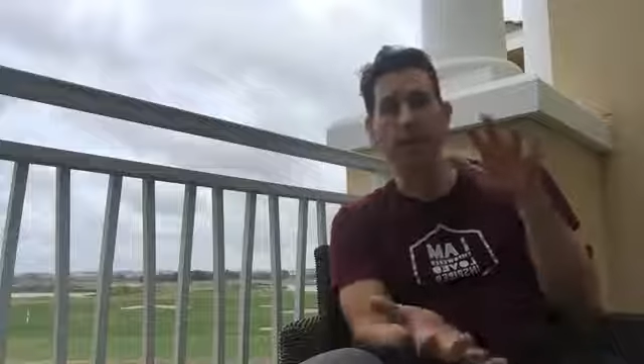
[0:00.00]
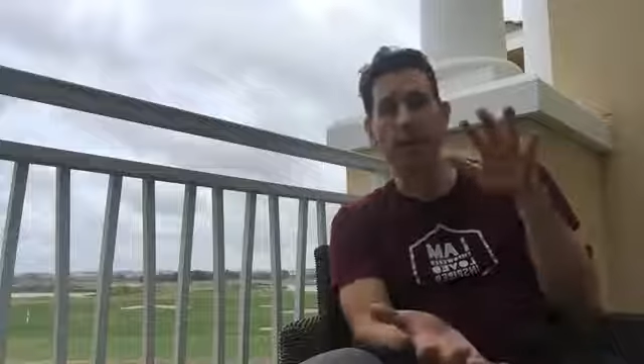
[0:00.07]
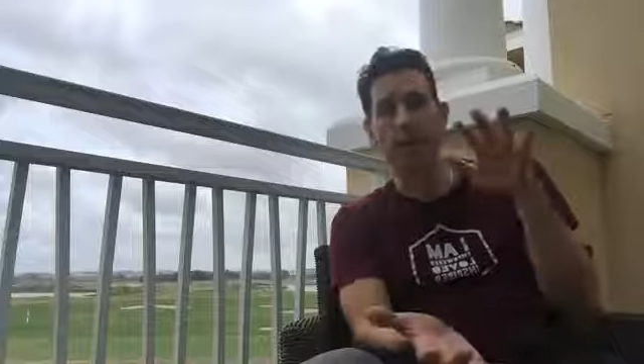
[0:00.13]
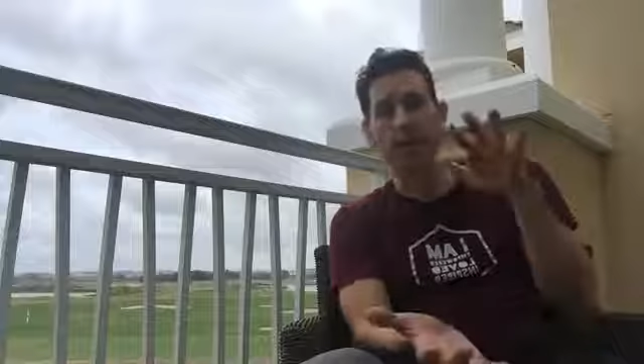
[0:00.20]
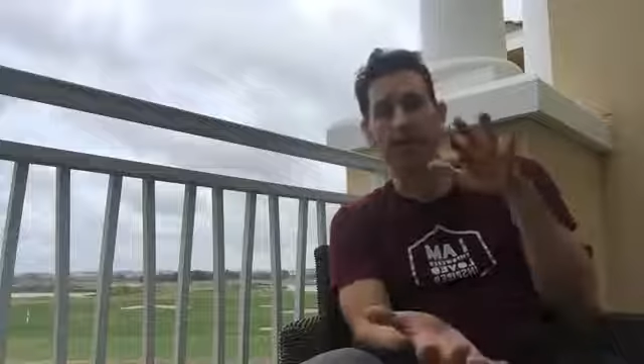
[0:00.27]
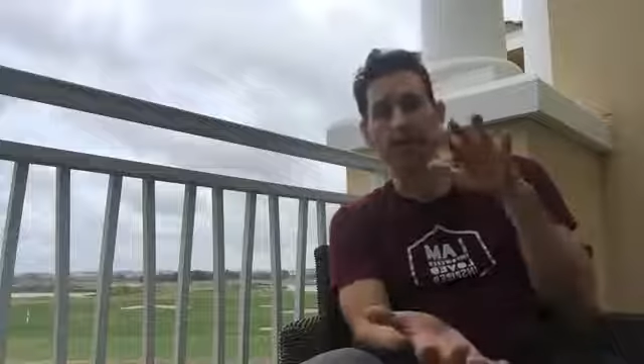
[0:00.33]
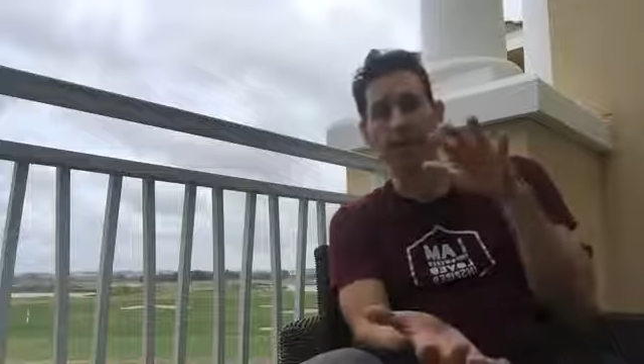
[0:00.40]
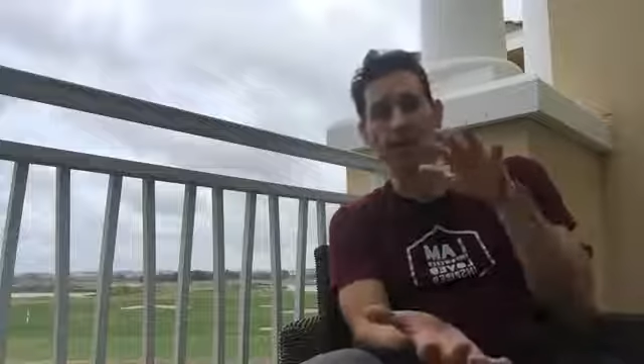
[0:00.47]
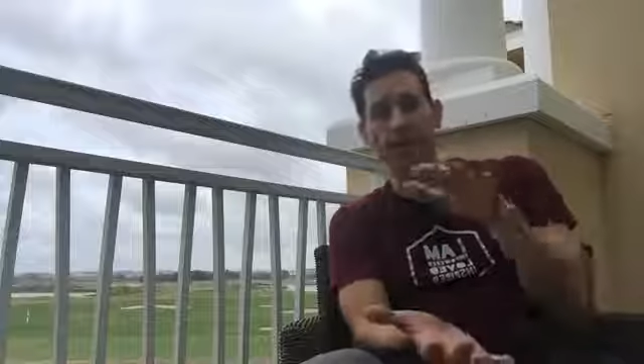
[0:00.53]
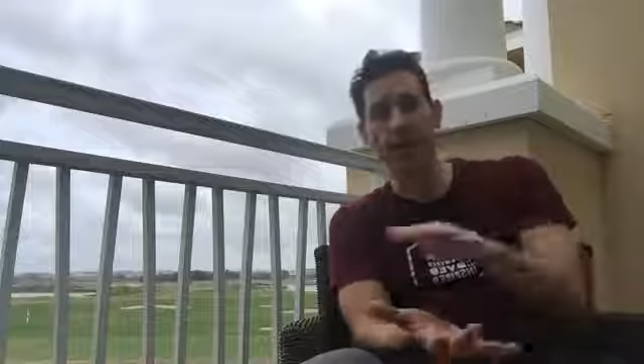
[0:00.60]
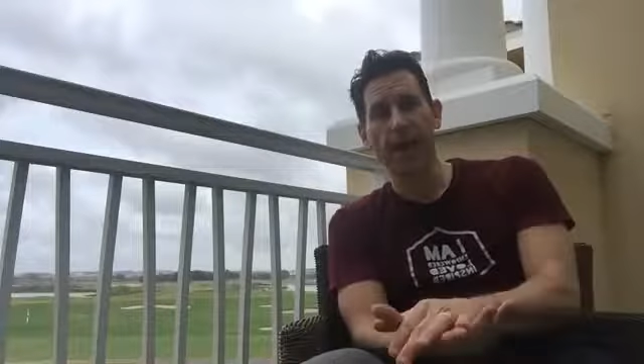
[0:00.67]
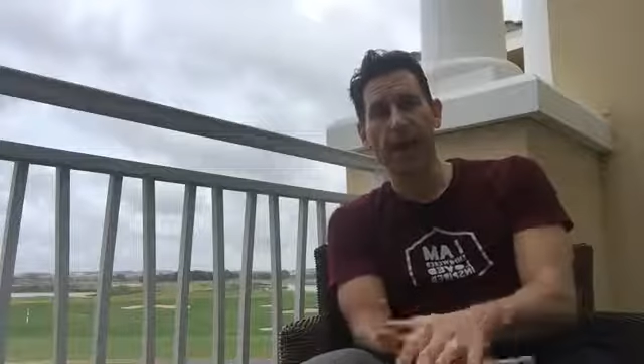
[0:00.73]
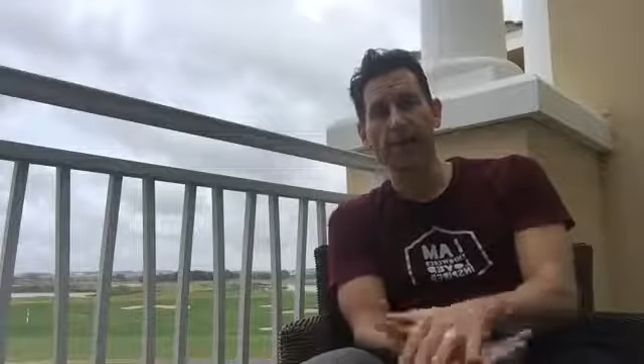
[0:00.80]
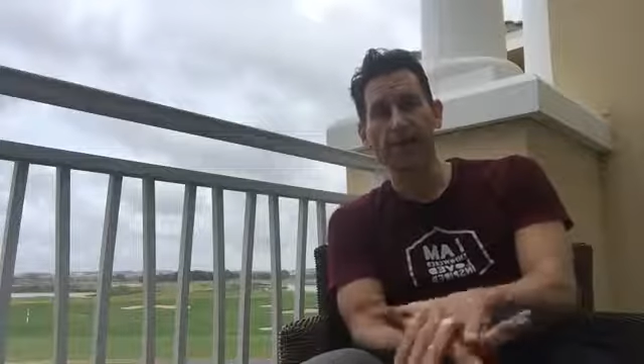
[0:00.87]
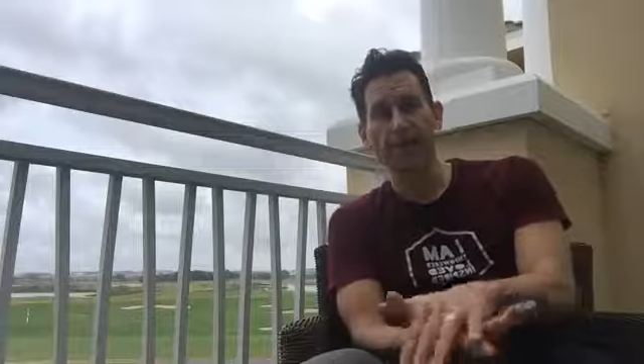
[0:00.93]
a
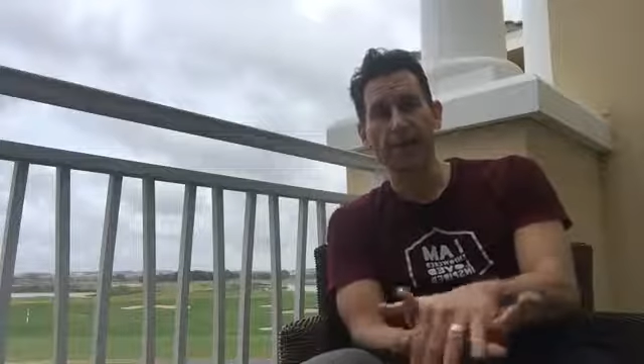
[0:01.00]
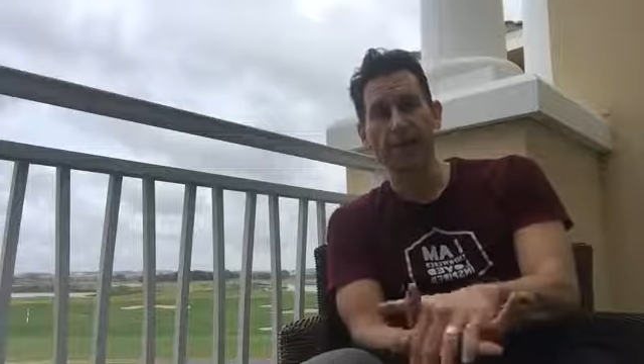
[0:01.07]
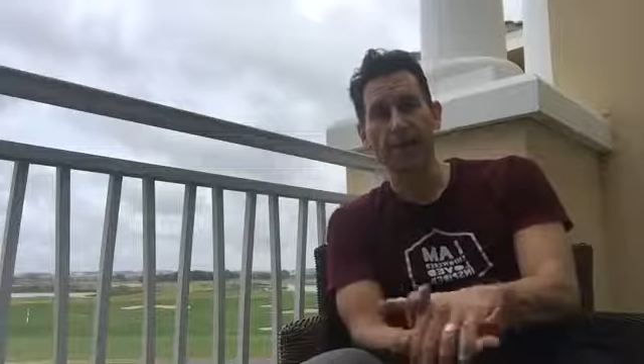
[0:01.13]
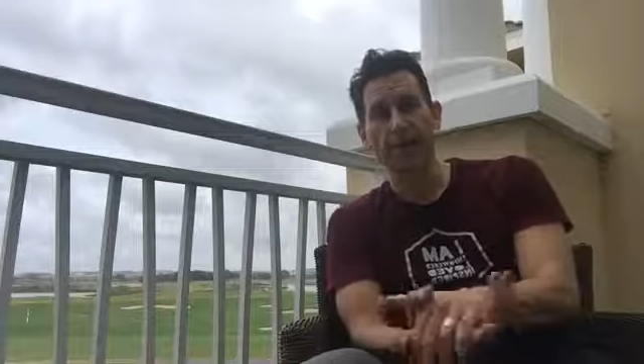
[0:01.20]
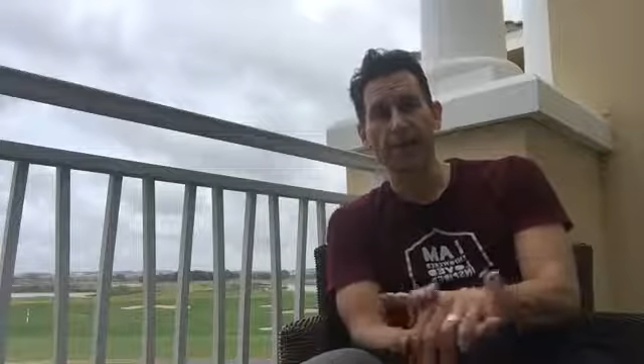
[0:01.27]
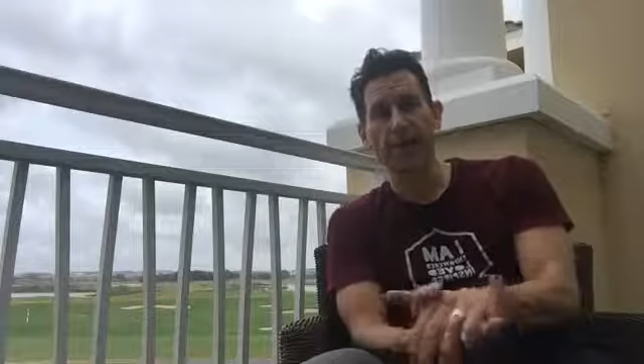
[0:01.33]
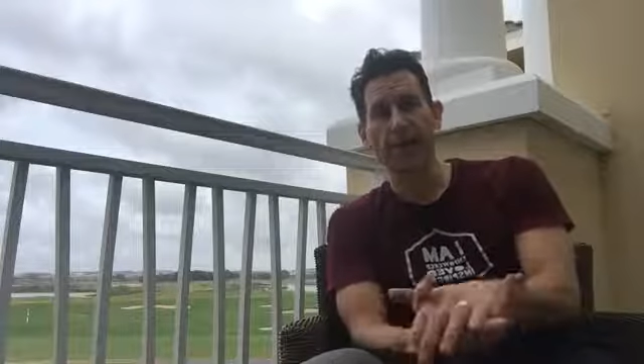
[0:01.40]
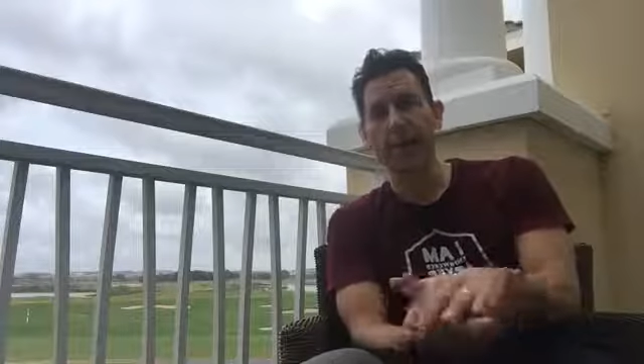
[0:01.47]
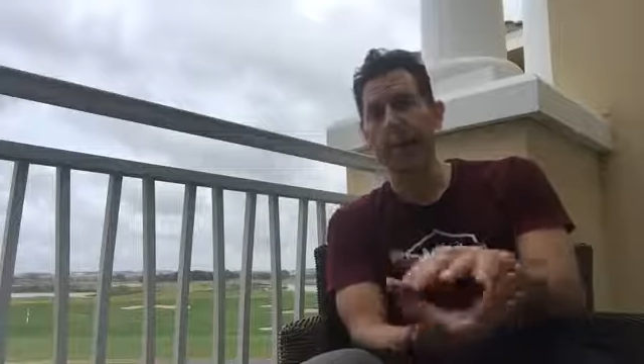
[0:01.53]
fantastic Tuesday.